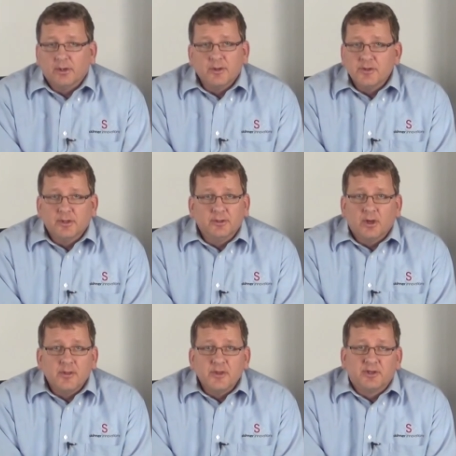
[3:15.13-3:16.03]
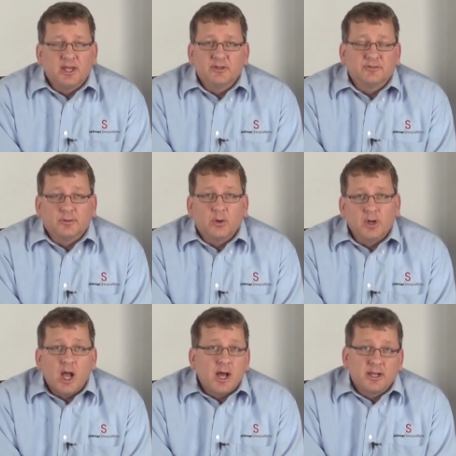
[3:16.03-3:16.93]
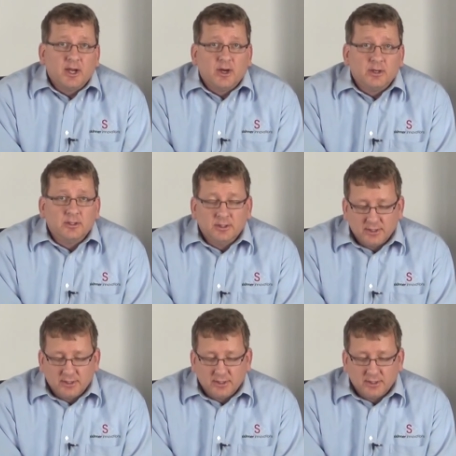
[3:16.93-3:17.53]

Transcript: on the, on the test or, or hot air,